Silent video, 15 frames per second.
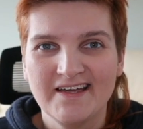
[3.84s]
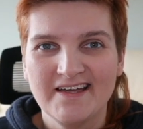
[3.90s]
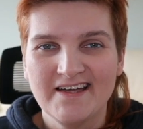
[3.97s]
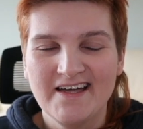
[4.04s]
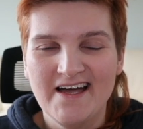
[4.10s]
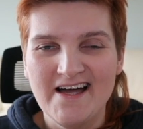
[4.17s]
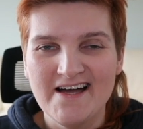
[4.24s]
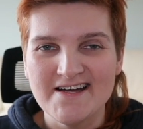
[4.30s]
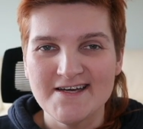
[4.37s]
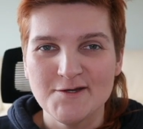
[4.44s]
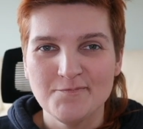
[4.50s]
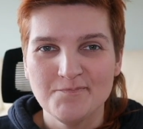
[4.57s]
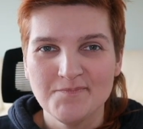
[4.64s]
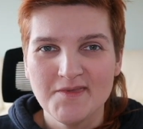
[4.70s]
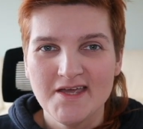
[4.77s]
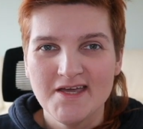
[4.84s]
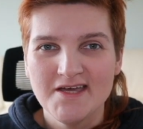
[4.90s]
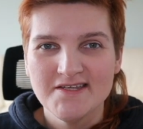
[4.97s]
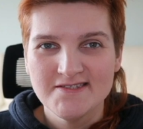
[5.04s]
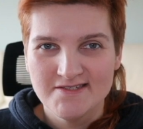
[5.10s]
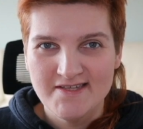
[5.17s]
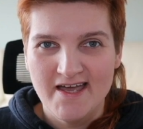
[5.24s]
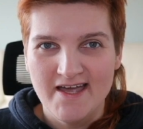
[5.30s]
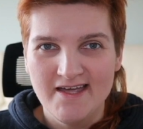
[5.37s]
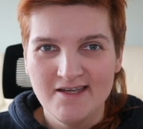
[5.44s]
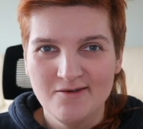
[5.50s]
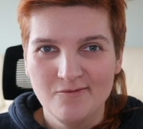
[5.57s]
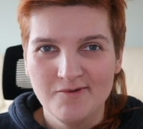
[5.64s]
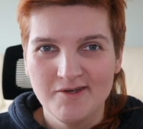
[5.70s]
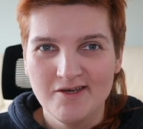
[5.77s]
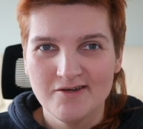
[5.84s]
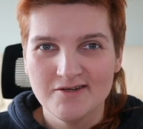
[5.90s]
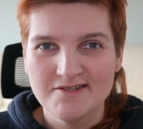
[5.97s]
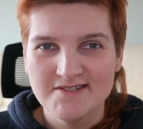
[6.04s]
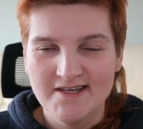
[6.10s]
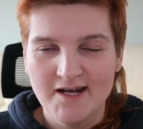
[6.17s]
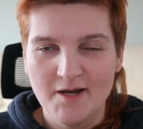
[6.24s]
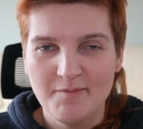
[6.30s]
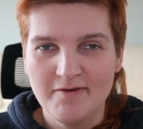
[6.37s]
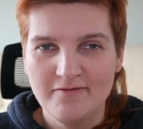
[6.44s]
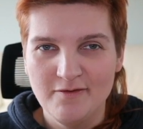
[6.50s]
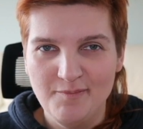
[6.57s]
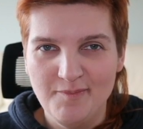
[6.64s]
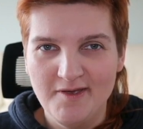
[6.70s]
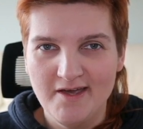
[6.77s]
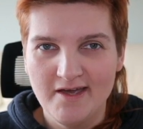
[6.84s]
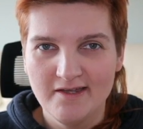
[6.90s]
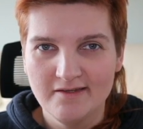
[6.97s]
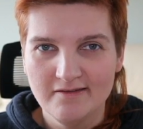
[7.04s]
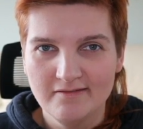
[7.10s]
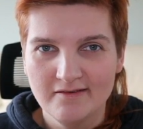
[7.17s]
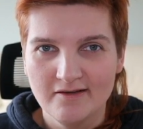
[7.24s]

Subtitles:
Hi! Today we're going to set up a VPN